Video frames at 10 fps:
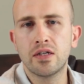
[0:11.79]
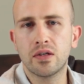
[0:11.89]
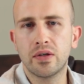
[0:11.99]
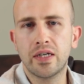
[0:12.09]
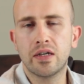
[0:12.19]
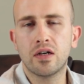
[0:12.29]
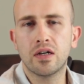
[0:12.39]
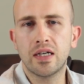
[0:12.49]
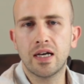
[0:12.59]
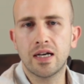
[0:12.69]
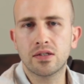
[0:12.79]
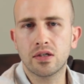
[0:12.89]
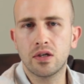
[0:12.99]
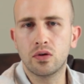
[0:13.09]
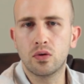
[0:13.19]
So Ian Harley
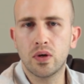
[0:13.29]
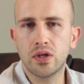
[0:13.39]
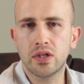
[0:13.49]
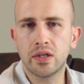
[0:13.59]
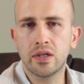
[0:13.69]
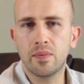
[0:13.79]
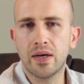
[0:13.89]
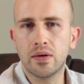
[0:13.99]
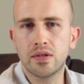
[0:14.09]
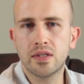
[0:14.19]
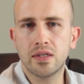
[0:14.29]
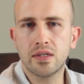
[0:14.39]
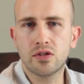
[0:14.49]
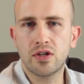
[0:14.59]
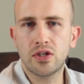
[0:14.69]
asks a good question about
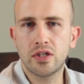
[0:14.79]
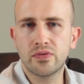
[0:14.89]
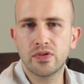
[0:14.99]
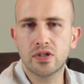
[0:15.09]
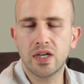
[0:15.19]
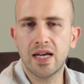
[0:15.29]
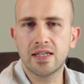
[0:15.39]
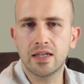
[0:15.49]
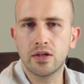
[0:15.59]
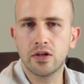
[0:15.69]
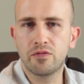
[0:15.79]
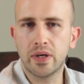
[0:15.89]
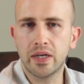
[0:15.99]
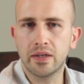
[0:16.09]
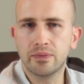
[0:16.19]
stretches for sciatic nerve
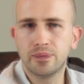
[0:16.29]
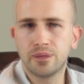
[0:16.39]
pain.